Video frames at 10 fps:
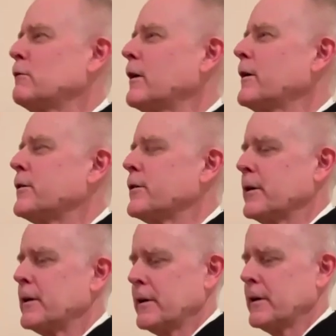Very
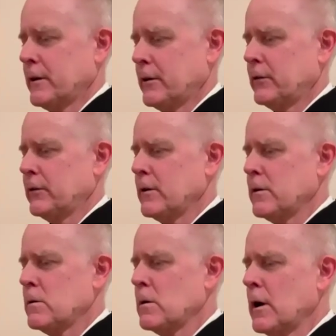good.
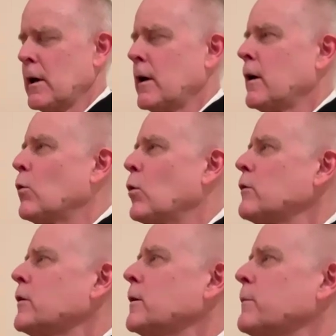So,
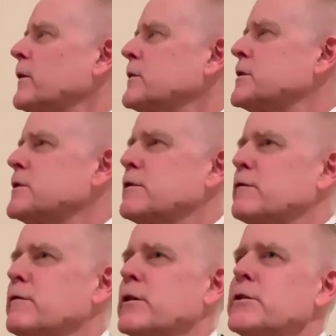welcome. This is the
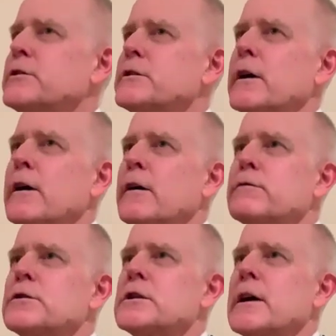first
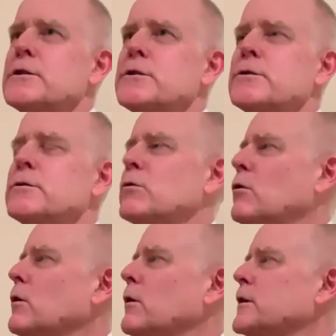Fusatsu
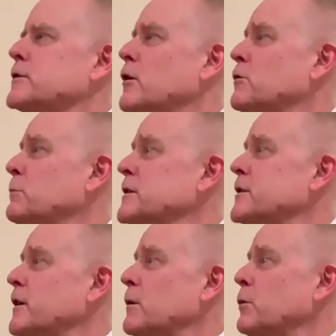or Atonement
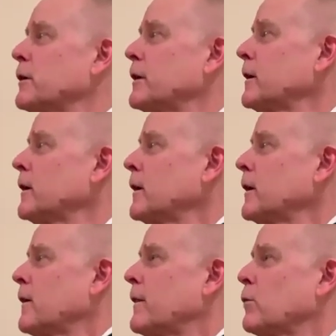ceremony
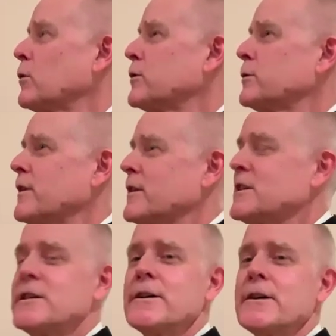that we're doing
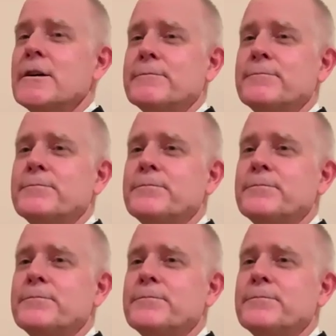this year.